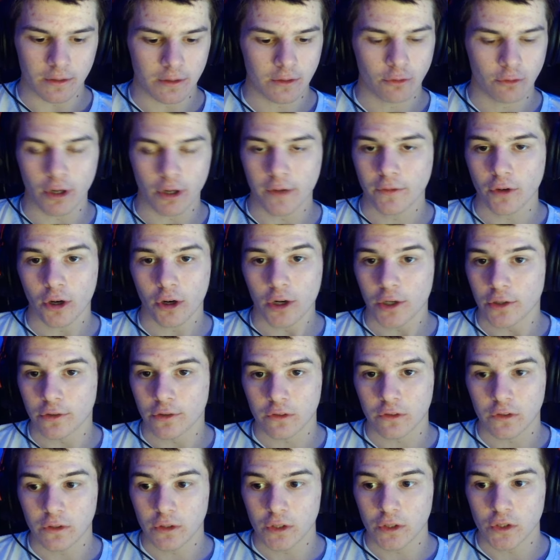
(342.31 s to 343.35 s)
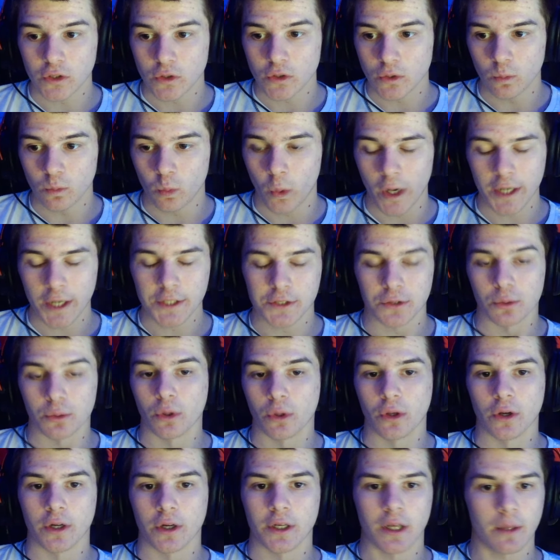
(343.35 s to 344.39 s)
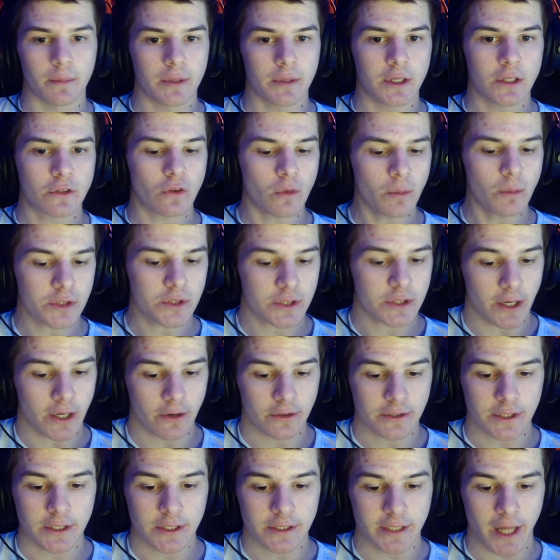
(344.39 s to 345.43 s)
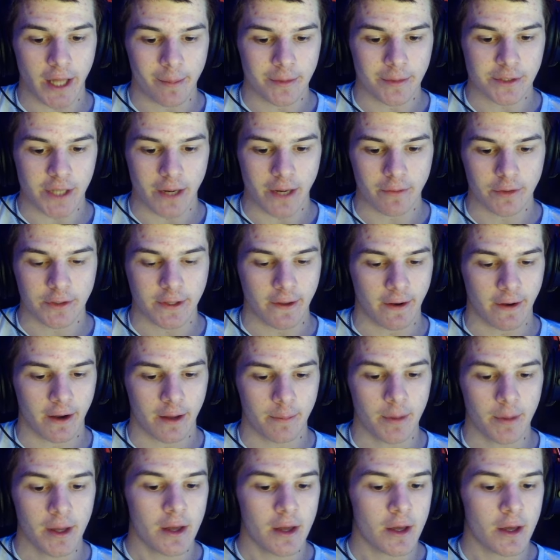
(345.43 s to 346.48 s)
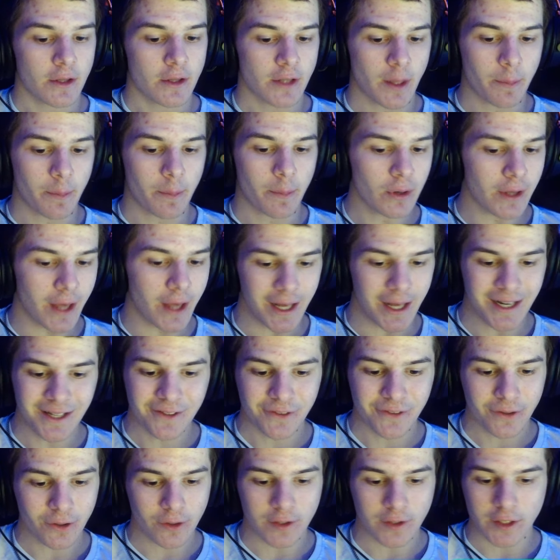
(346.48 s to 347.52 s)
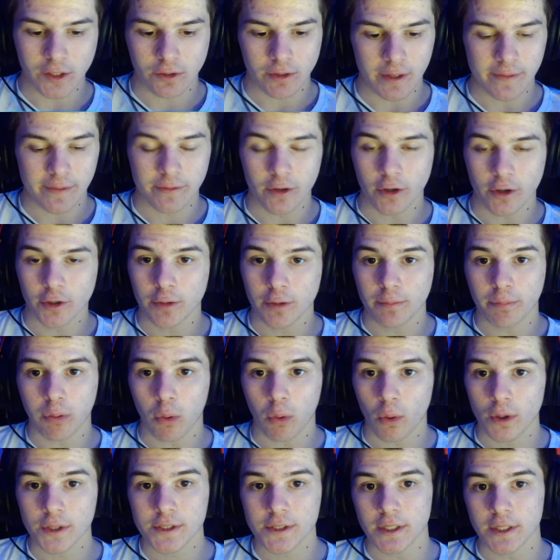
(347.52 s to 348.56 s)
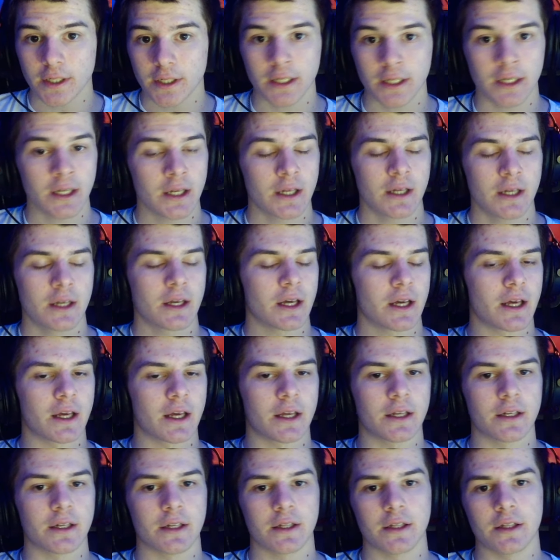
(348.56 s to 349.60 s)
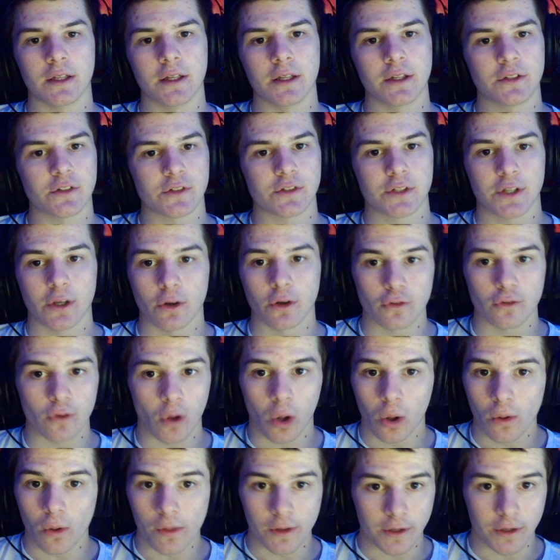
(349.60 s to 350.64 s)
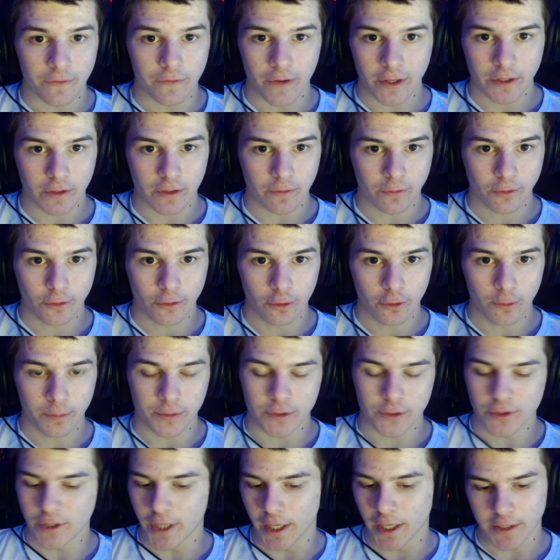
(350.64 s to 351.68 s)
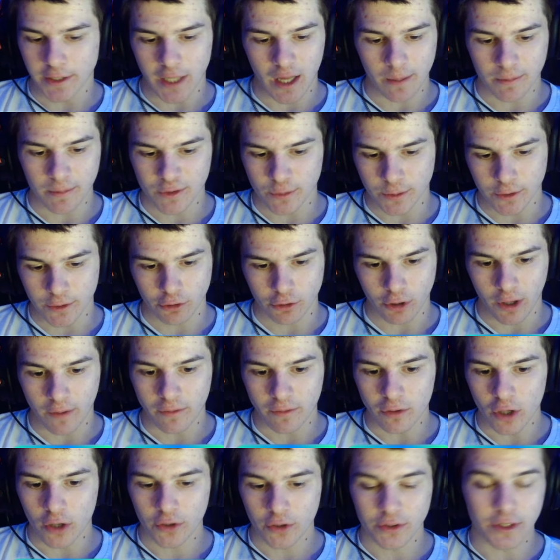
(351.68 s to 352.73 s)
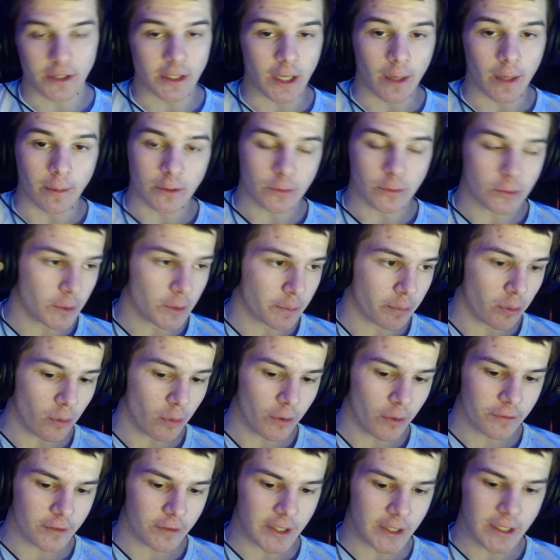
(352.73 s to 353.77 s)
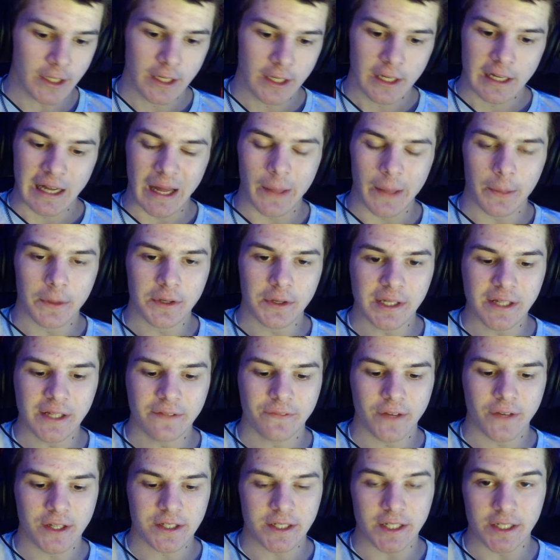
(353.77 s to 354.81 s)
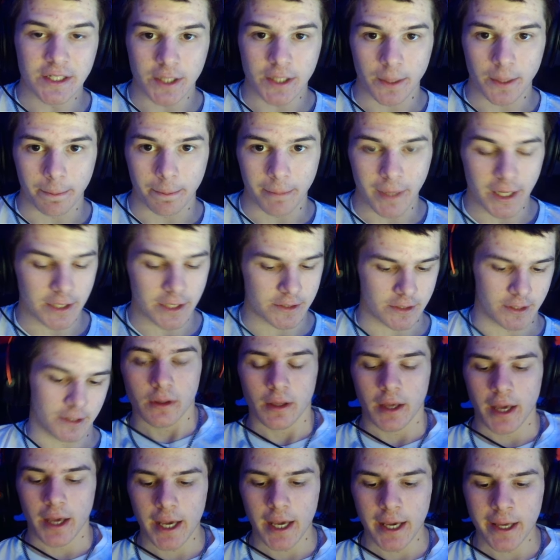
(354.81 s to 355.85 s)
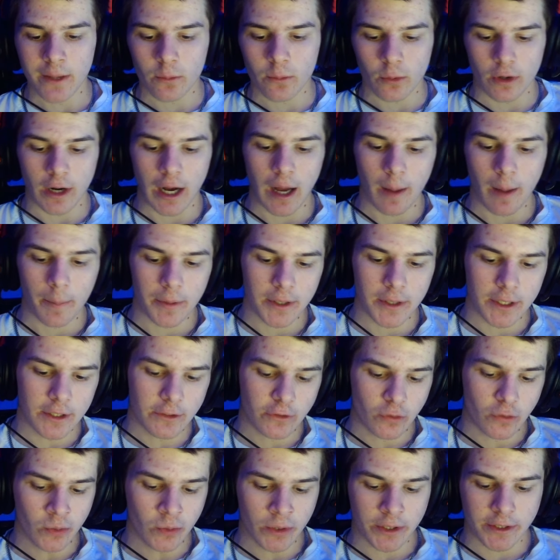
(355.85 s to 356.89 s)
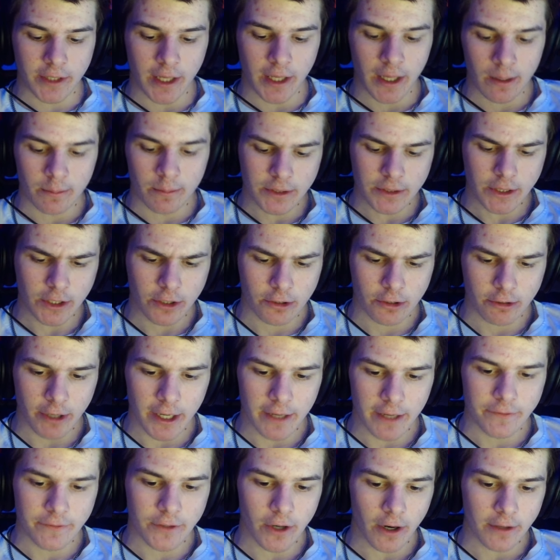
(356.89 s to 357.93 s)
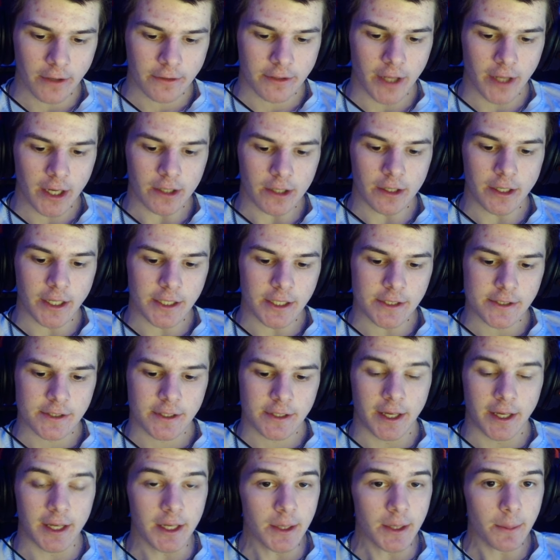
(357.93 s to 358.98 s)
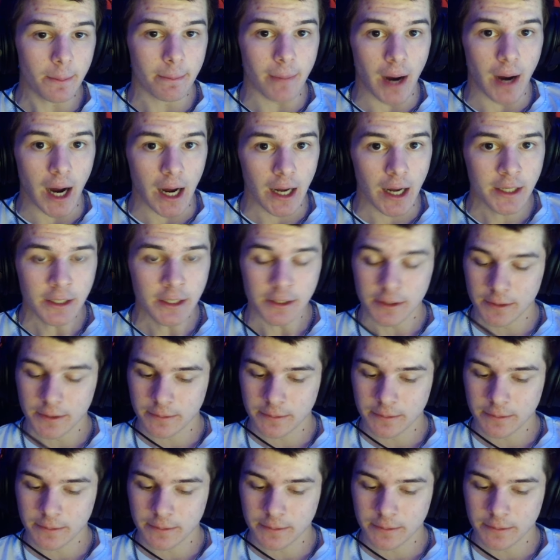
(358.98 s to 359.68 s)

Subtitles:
Graveyard is way too good. I mean, it's almost guaranteed damage every time. They put anything on the graveyard, you poison it, and it just kills all the defensive troops. You get damage with the graveyard, you get damage with the poison, and the defense is amazing. And we're hopping into a game with the graveyard deck against King Mai.